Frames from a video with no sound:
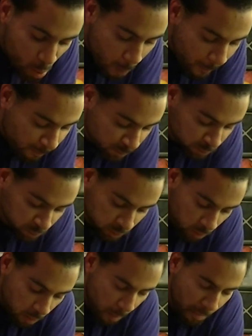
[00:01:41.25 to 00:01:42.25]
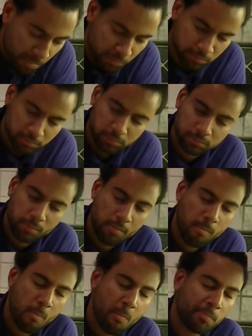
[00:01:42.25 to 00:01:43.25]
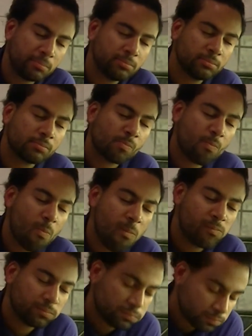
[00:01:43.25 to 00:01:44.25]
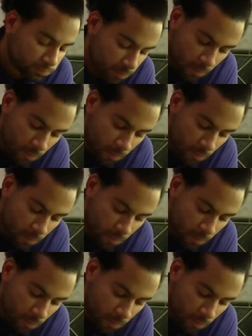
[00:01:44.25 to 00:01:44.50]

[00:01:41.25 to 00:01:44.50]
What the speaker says: No. You use 3 fingers, and I like that.